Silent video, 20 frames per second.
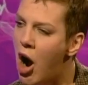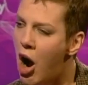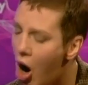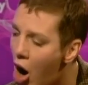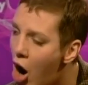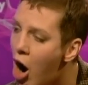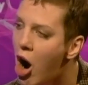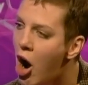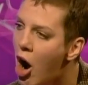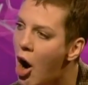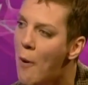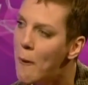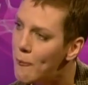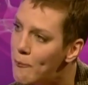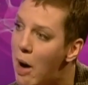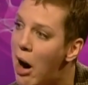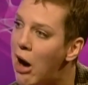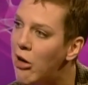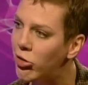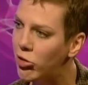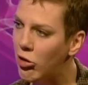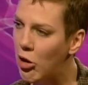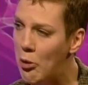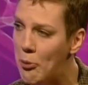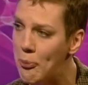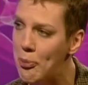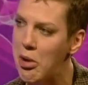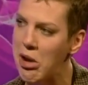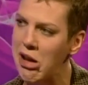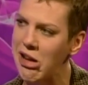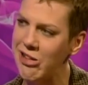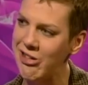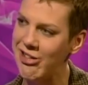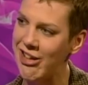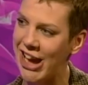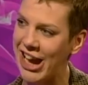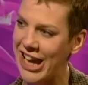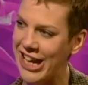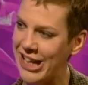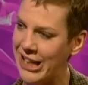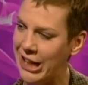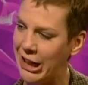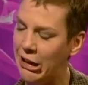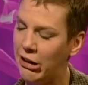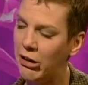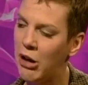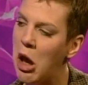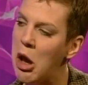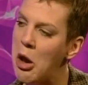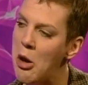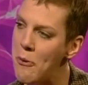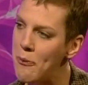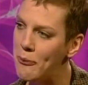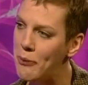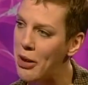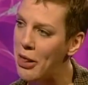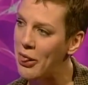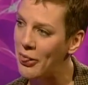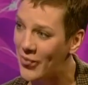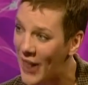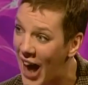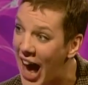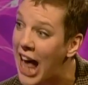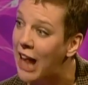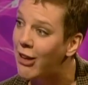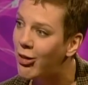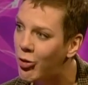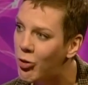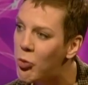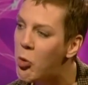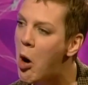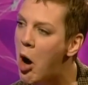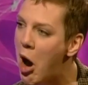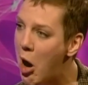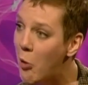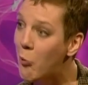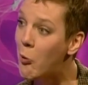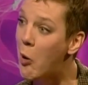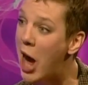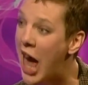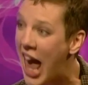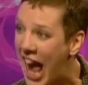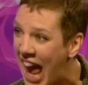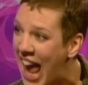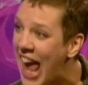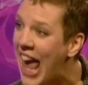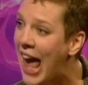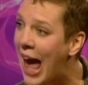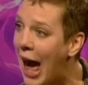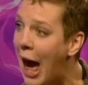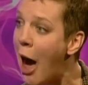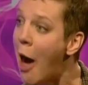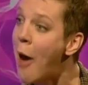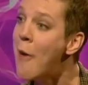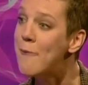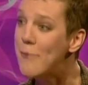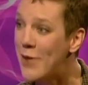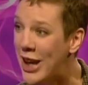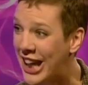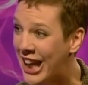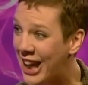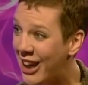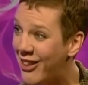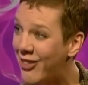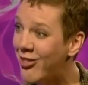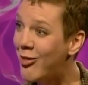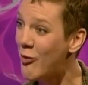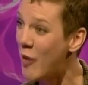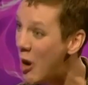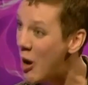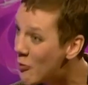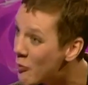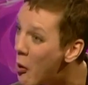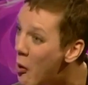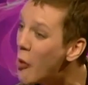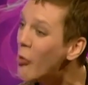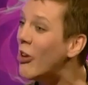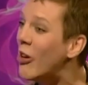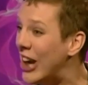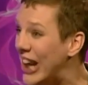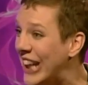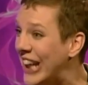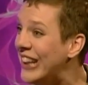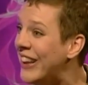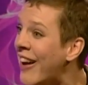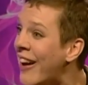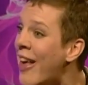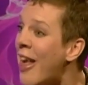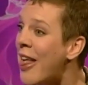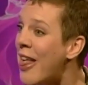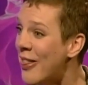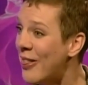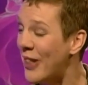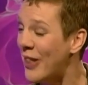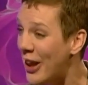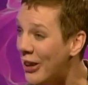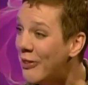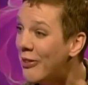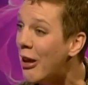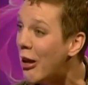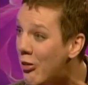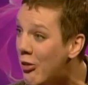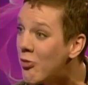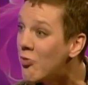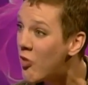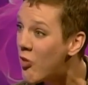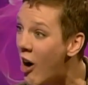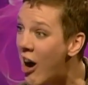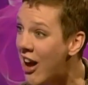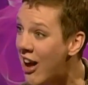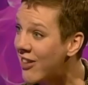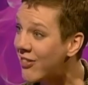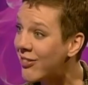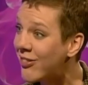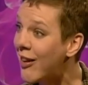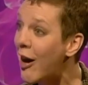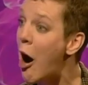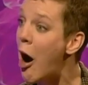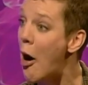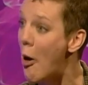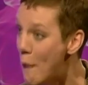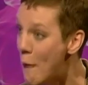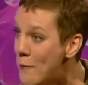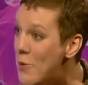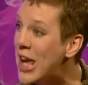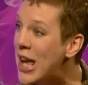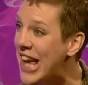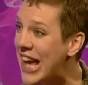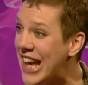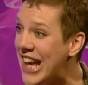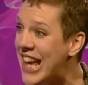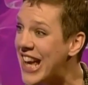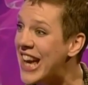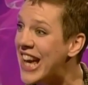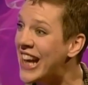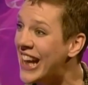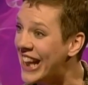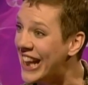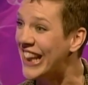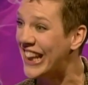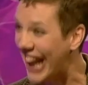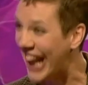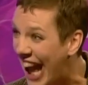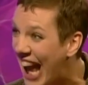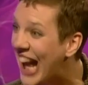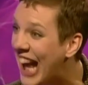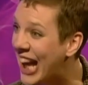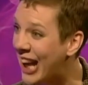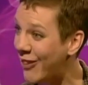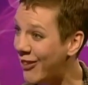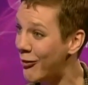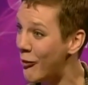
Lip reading: are much appreciated, but that's why we're here, because we're worried that those rights are being taken